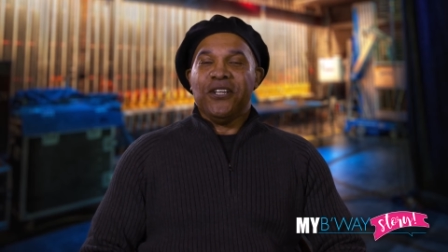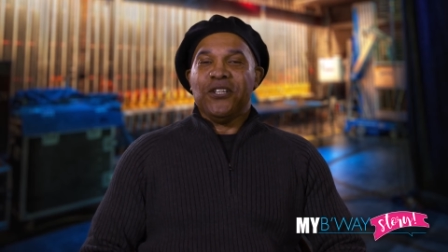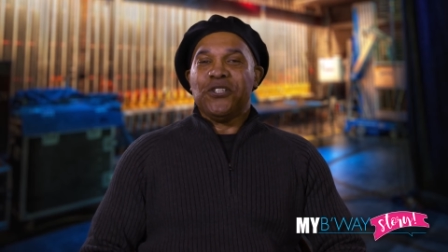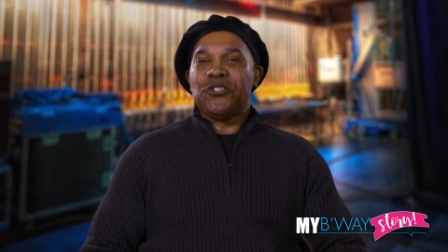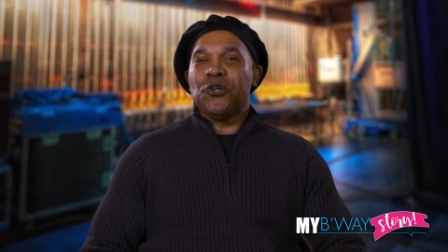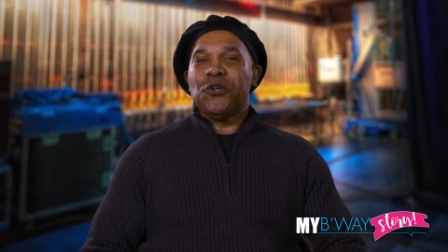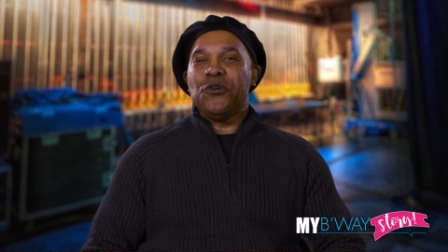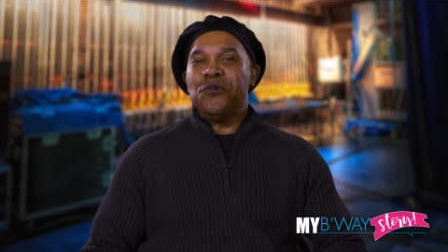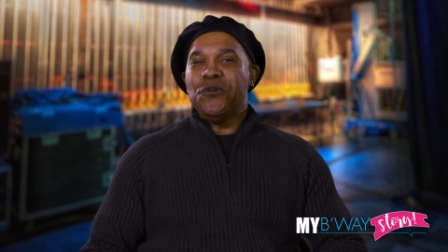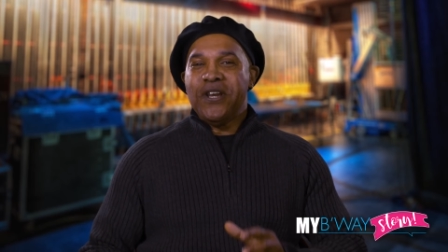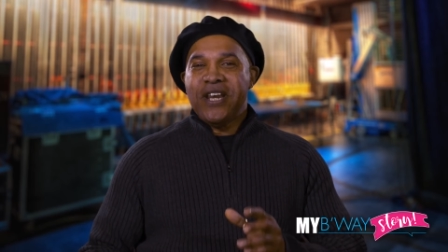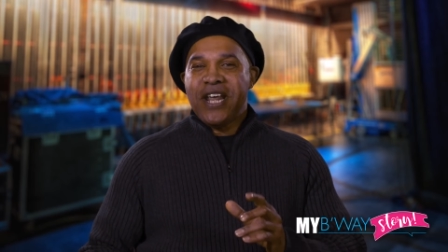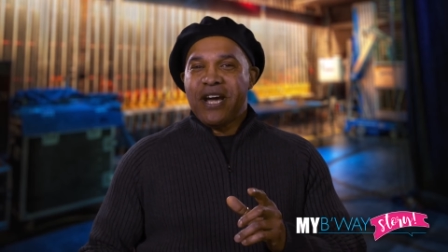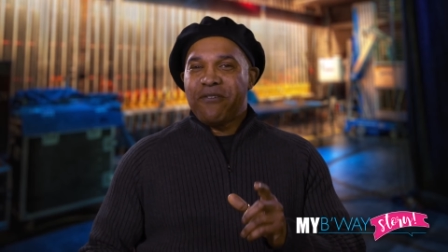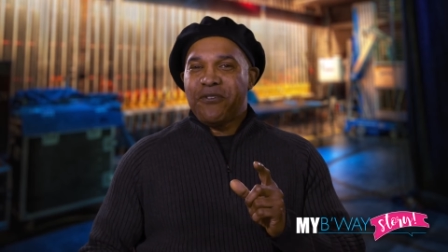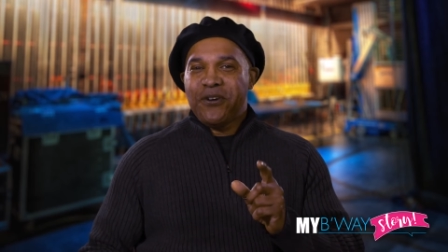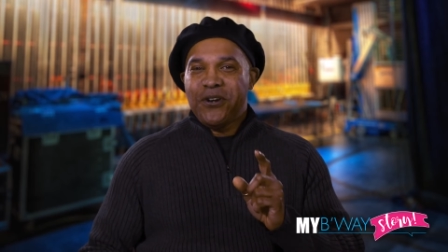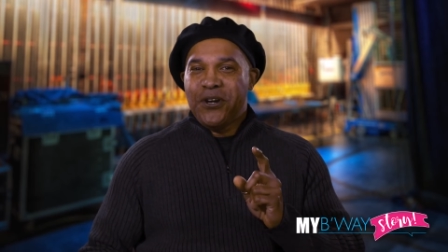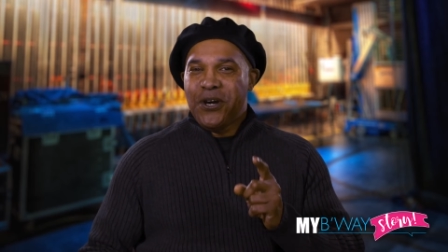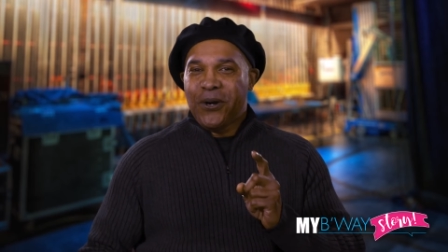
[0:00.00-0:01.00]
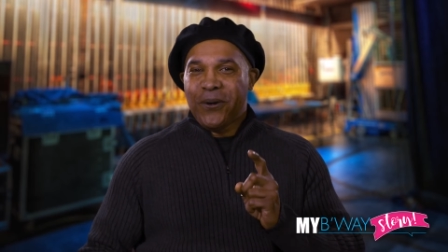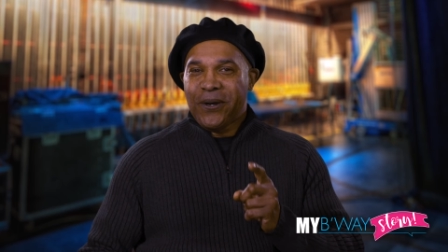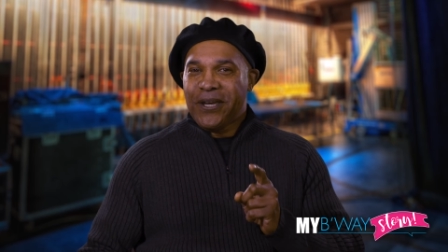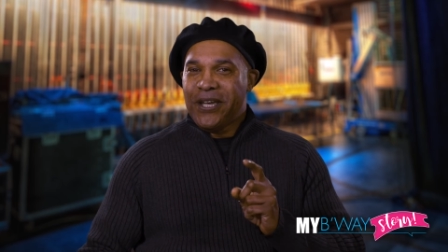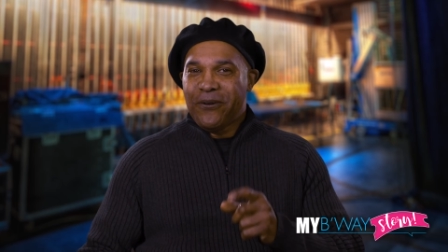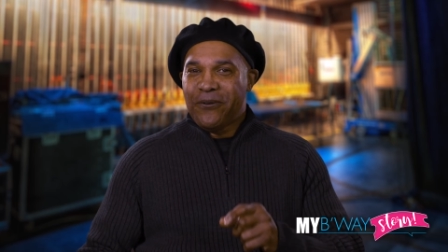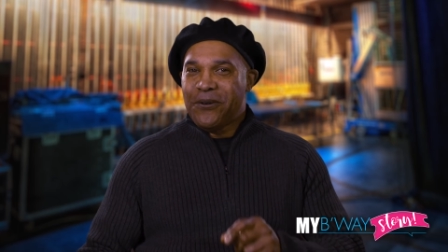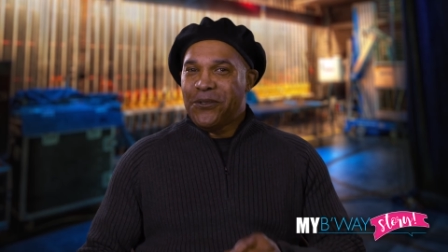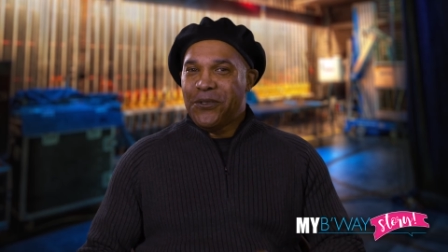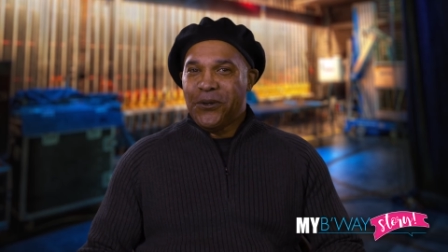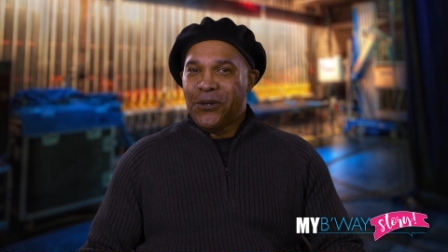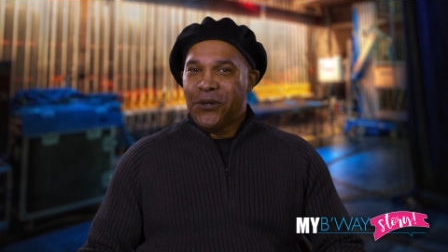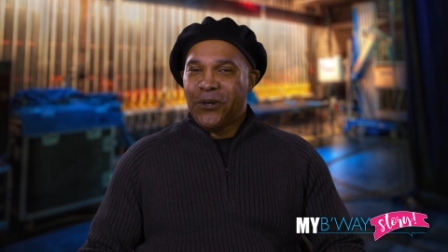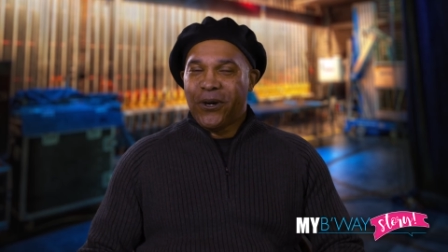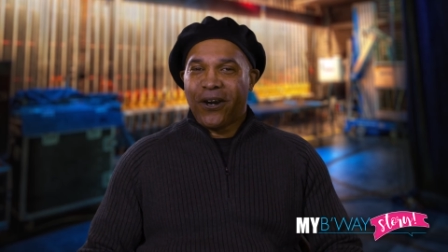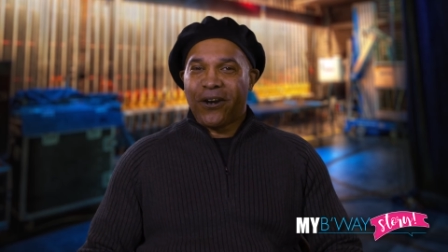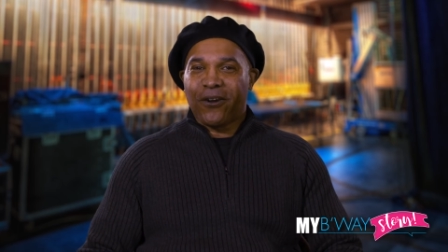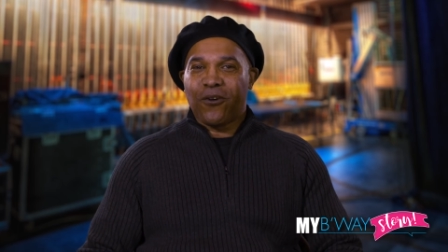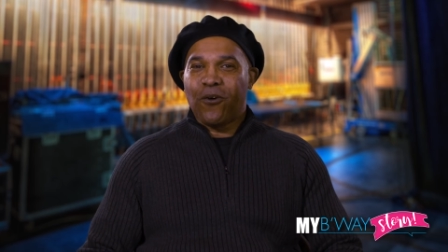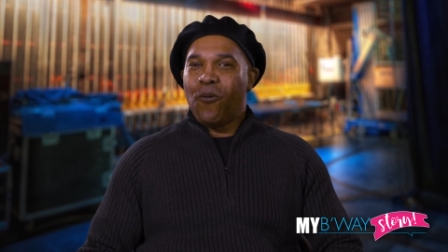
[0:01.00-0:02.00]
So you never know here in New
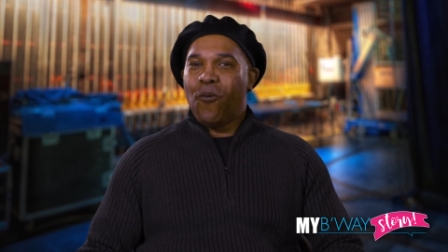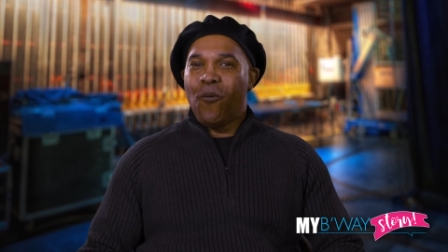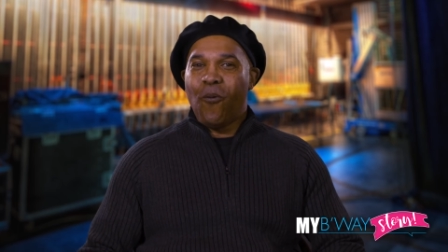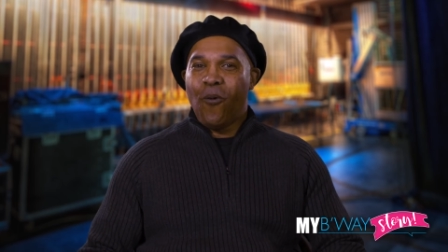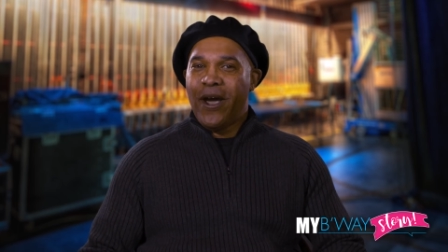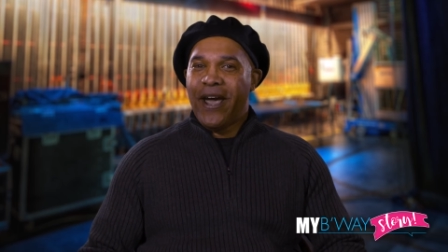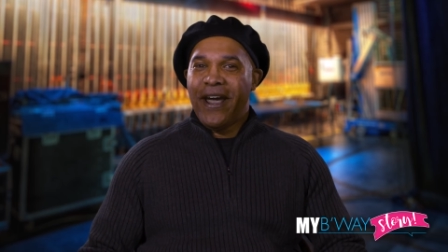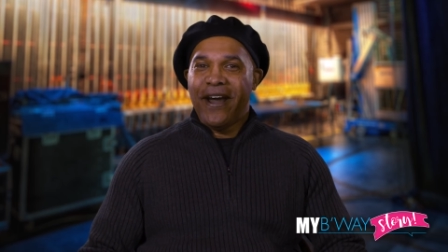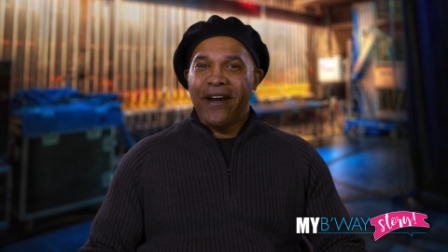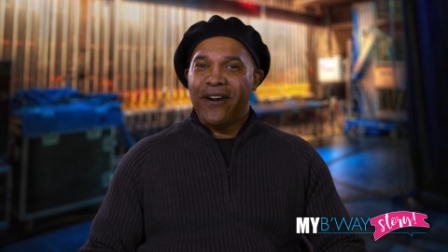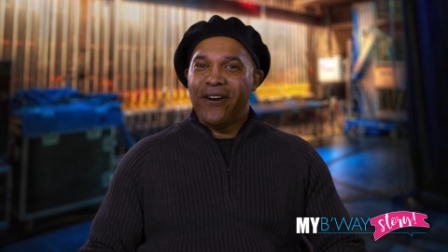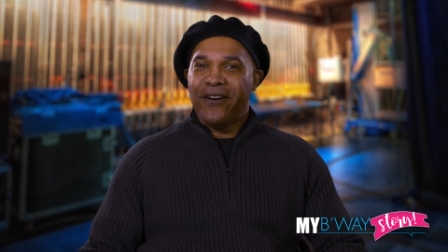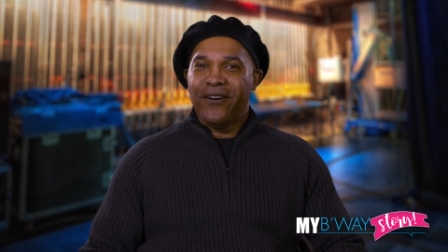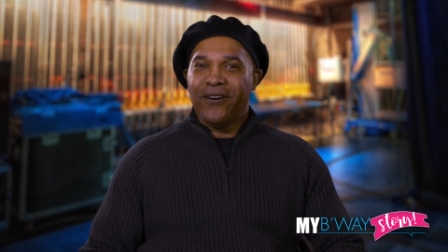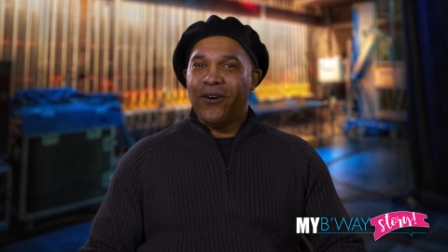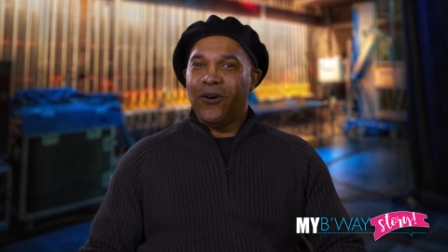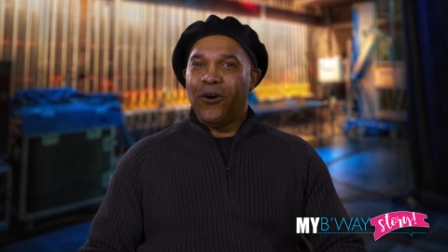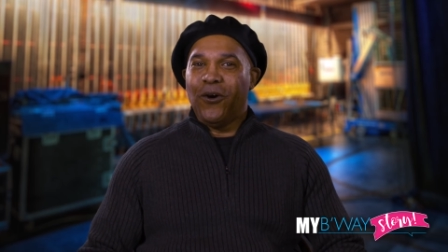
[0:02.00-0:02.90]
York where